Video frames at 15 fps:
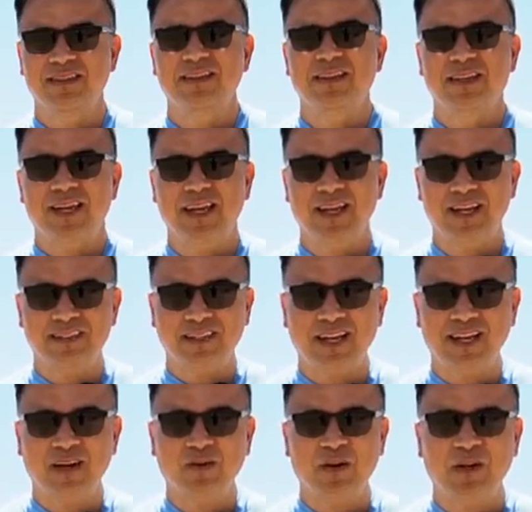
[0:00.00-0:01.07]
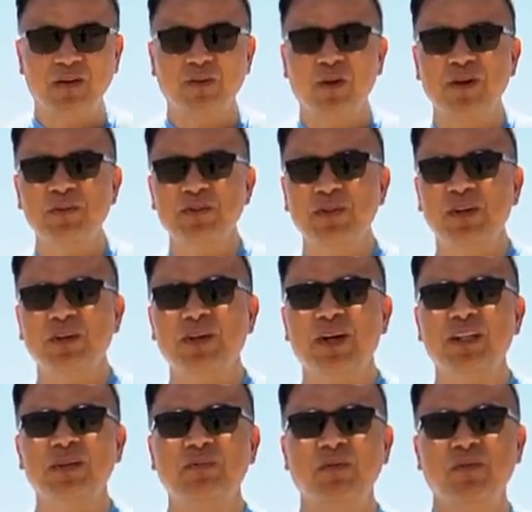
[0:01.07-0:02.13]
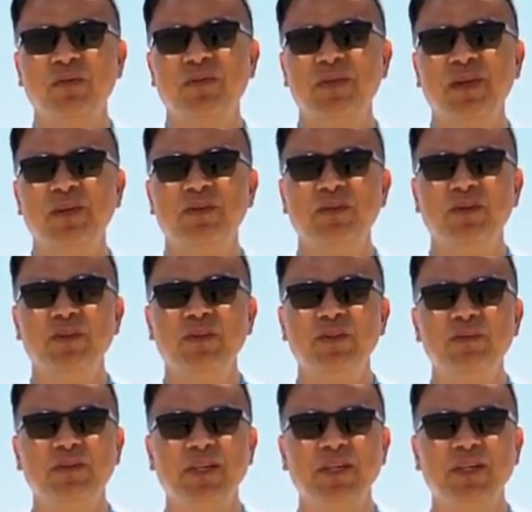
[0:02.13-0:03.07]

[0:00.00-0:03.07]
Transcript: Hey guys, hi, how are you? Welcome to another underperforming video on YouTube.